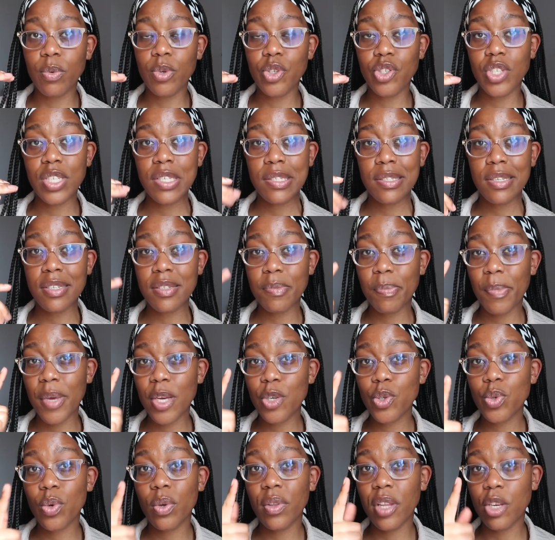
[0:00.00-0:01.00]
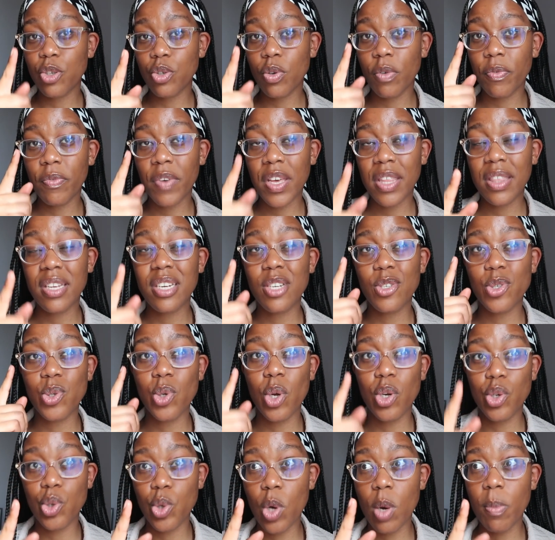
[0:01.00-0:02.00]
with Jesus, make sure that your faith does
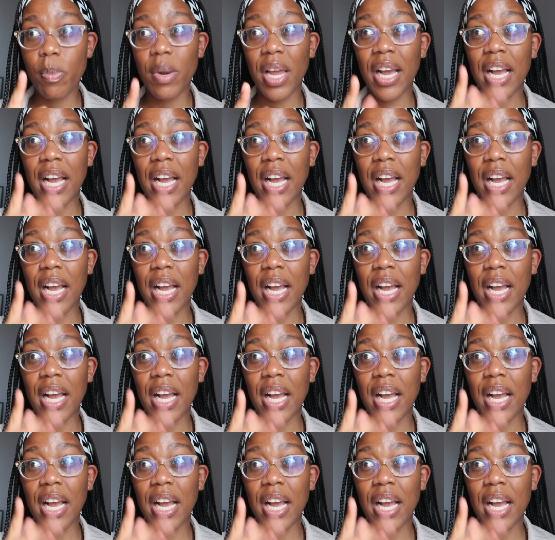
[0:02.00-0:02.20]
not drop.